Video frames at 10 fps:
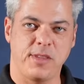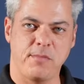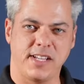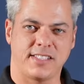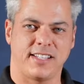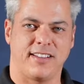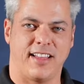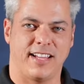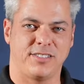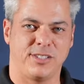a mixing
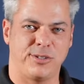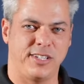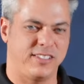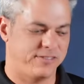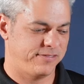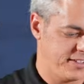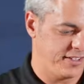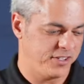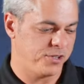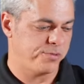glass, Tony?
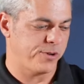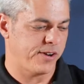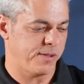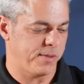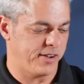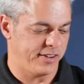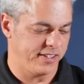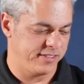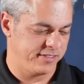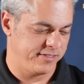Don't worry about it.
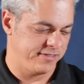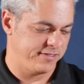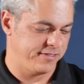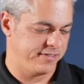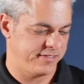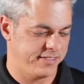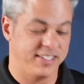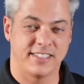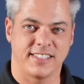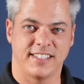
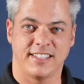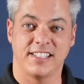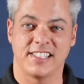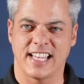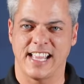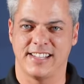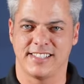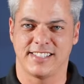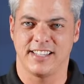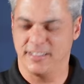It's
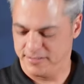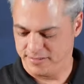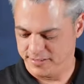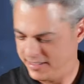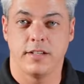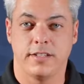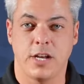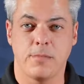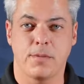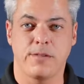science.
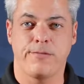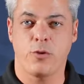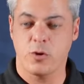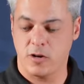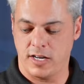Number 4